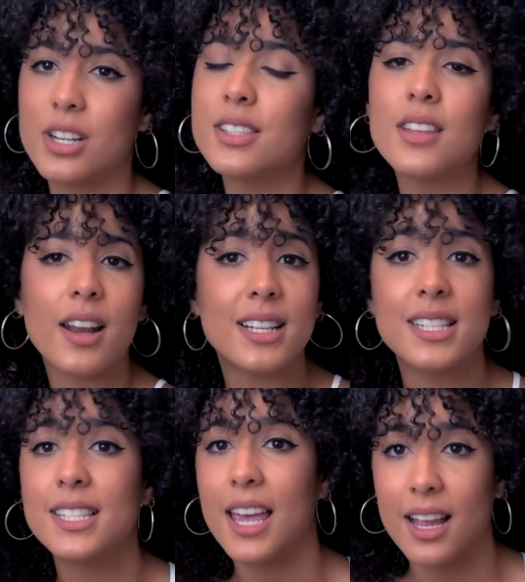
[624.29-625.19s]
It's not a
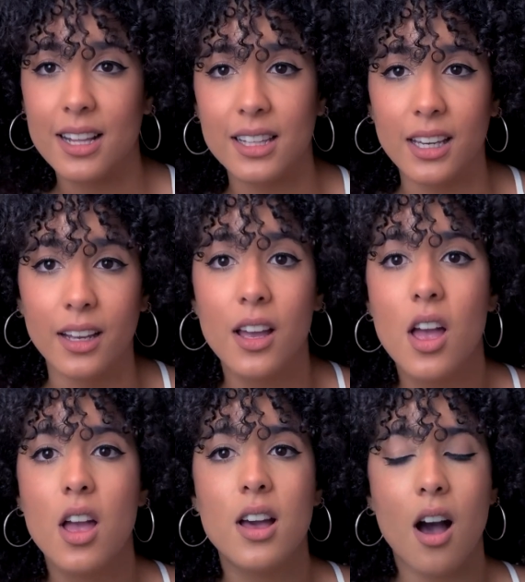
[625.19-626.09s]
detangling
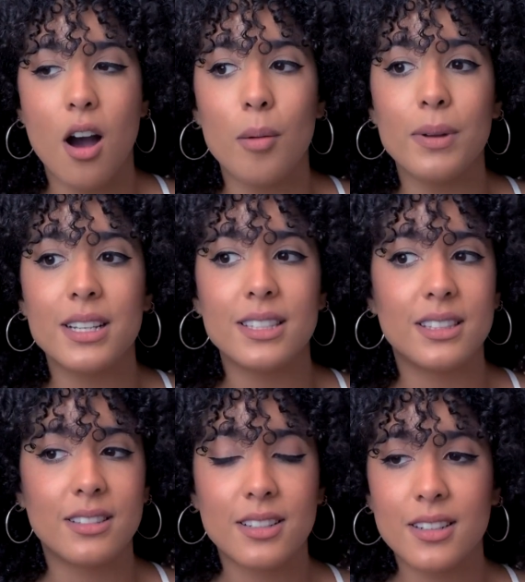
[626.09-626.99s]

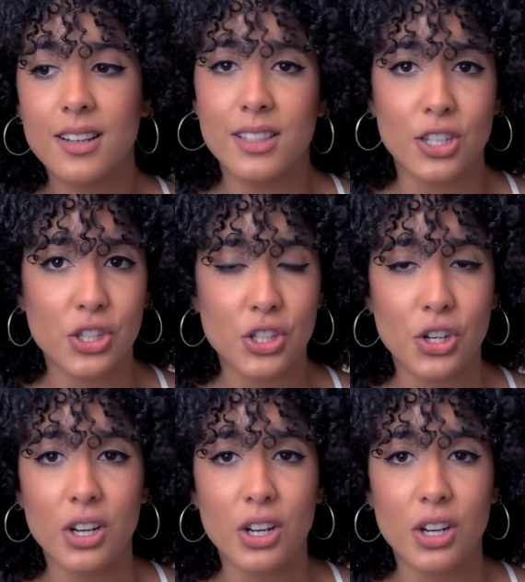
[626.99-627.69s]
conditioner.